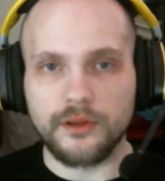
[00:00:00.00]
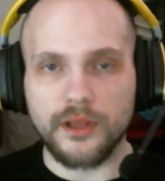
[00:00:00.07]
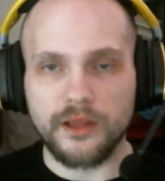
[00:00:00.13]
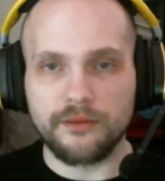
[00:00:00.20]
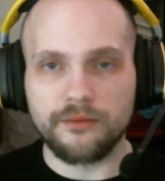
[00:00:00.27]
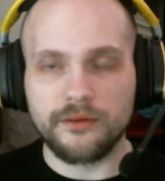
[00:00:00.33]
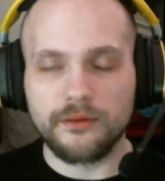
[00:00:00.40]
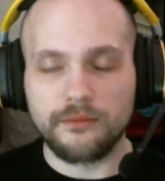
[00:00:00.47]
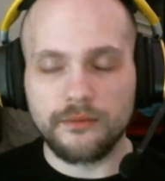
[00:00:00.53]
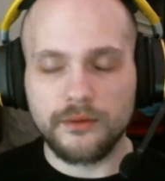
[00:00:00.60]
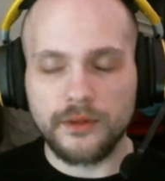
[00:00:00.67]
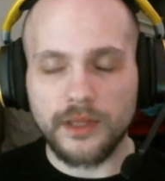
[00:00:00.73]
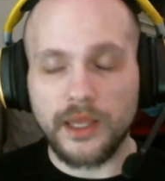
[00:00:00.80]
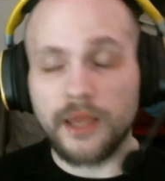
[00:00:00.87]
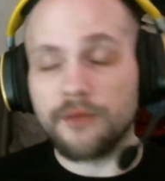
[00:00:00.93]
life
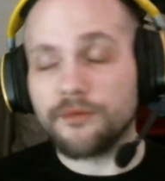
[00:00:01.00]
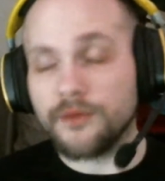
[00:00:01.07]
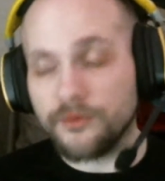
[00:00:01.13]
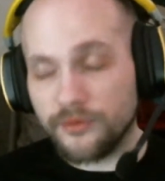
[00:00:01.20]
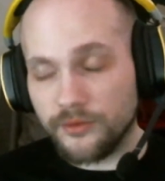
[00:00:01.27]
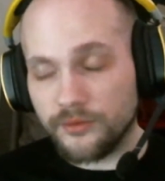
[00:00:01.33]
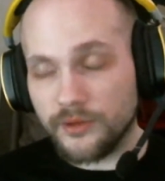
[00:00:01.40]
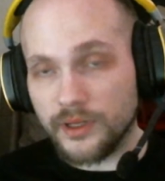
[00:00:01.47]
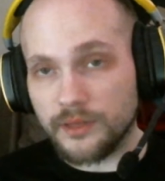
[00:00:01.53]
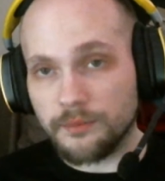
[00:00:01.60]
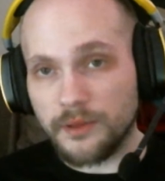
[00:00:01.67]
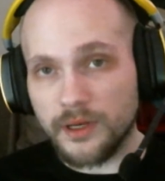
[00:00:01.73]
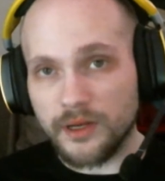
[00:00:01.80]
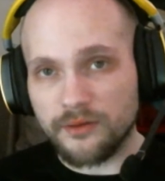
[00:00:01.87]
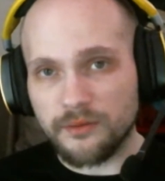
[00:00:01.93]
if you choose not to
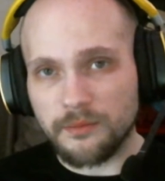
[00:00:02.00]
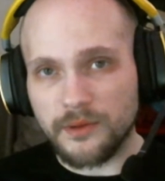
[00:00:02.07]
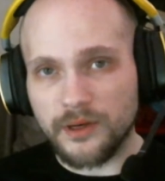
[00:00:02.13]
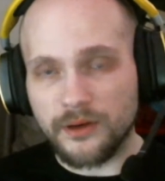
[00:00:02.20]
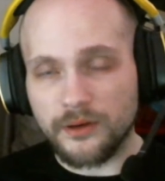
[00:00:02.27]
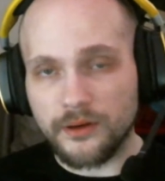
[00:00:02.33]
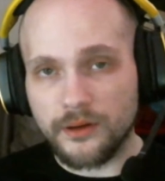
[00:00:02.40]
be an entrepreneur.